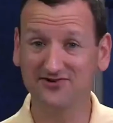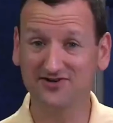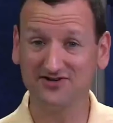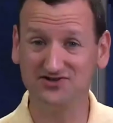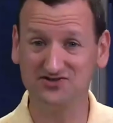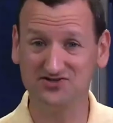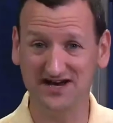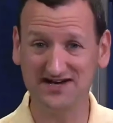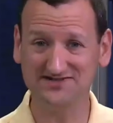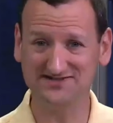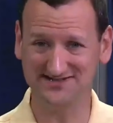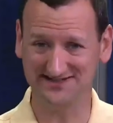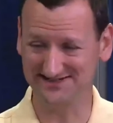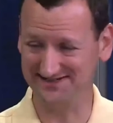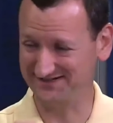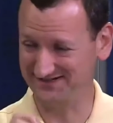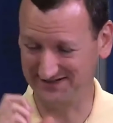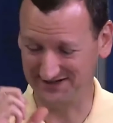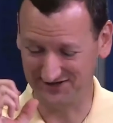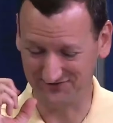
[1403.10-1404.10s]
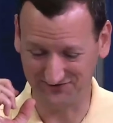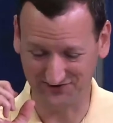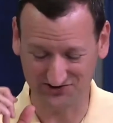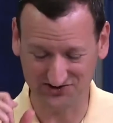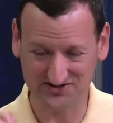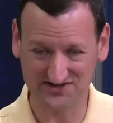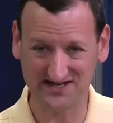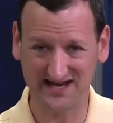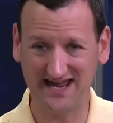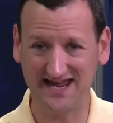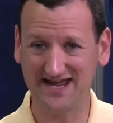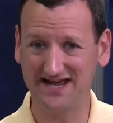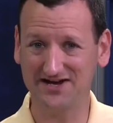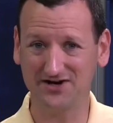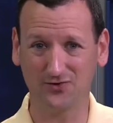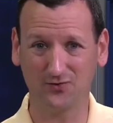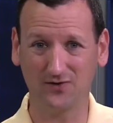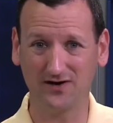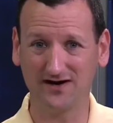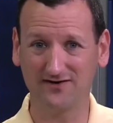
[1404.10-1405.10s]
congested, if your SAN
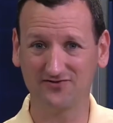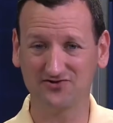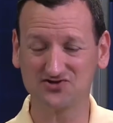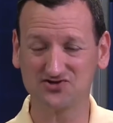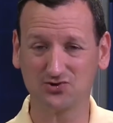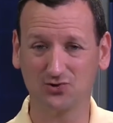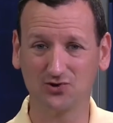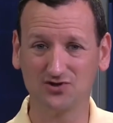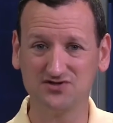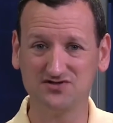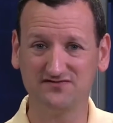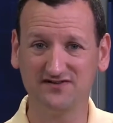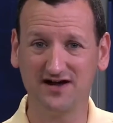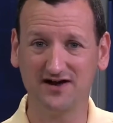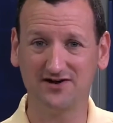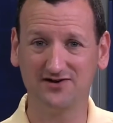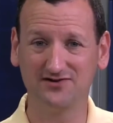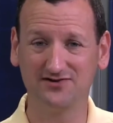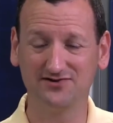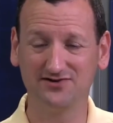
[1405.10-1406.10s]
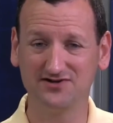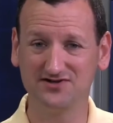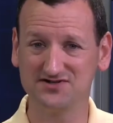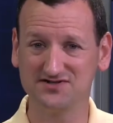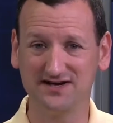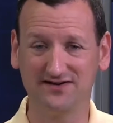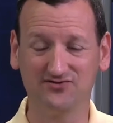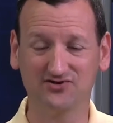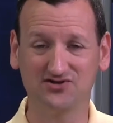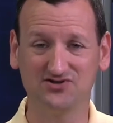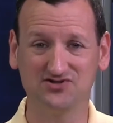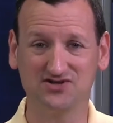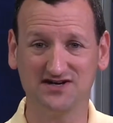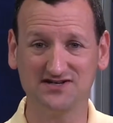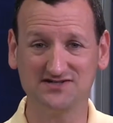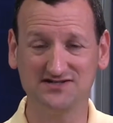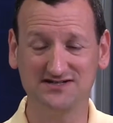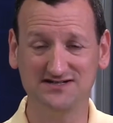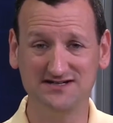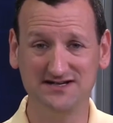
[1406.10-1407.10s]
or whatever storage you've got under the hood is never
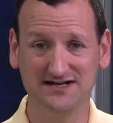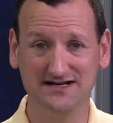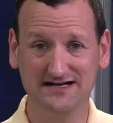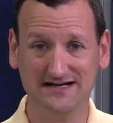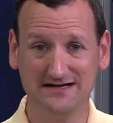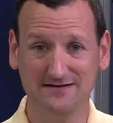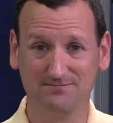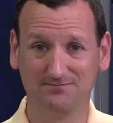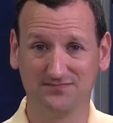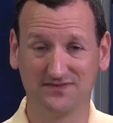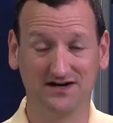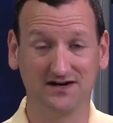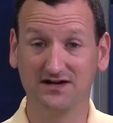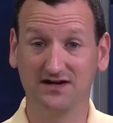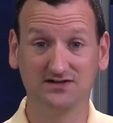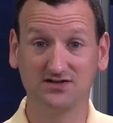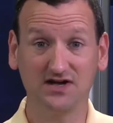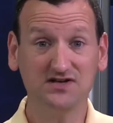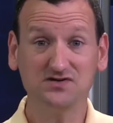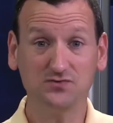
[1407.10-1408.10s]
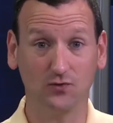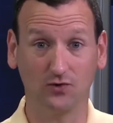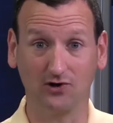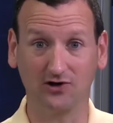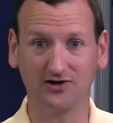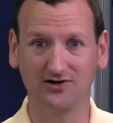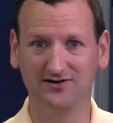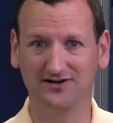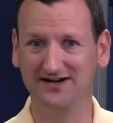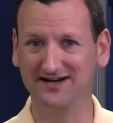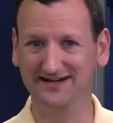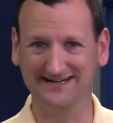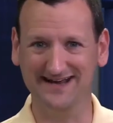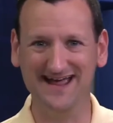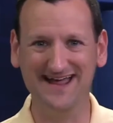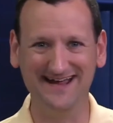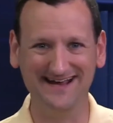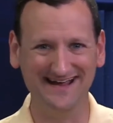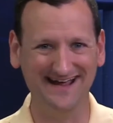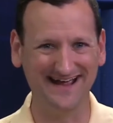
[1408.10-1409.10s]
congested, then it doesn't work. And
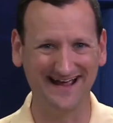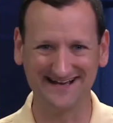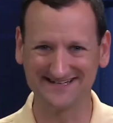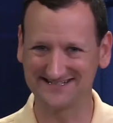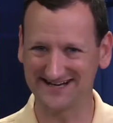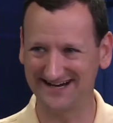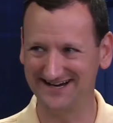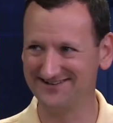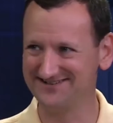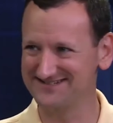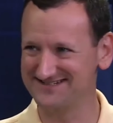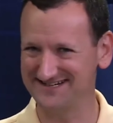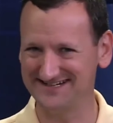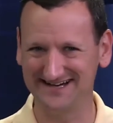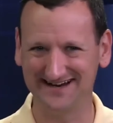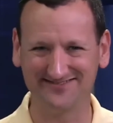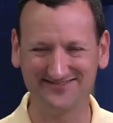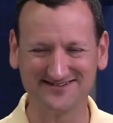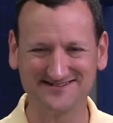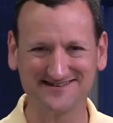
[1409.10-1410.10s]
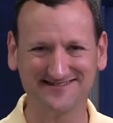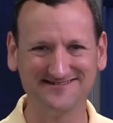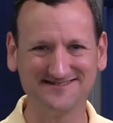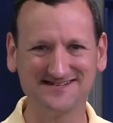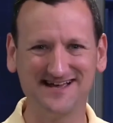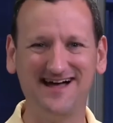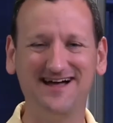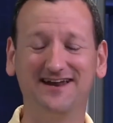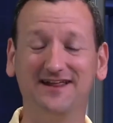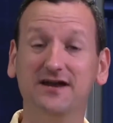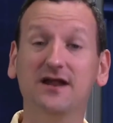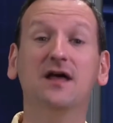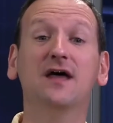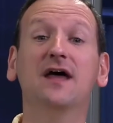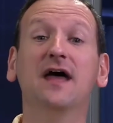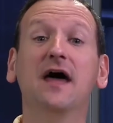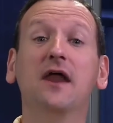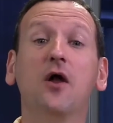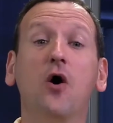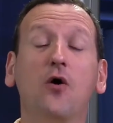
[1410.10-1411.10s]
SIOC never turns on,
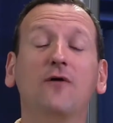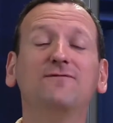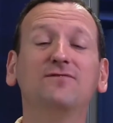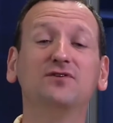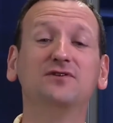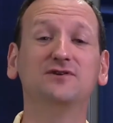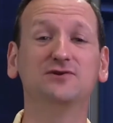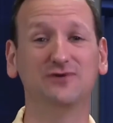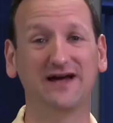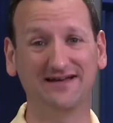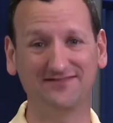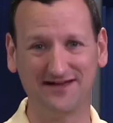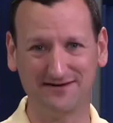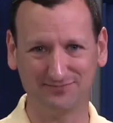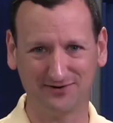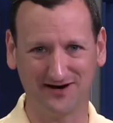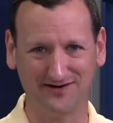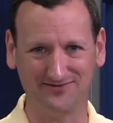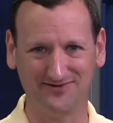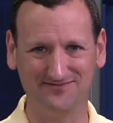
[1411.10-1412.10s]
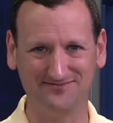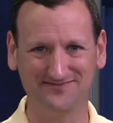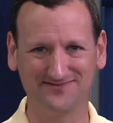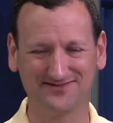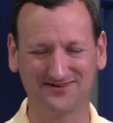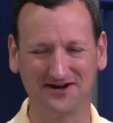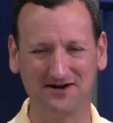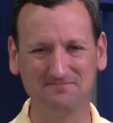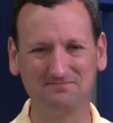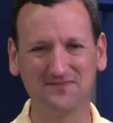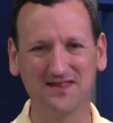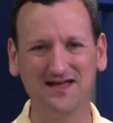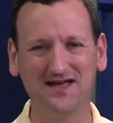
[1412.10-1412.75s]
and hopefully you have that problem, right?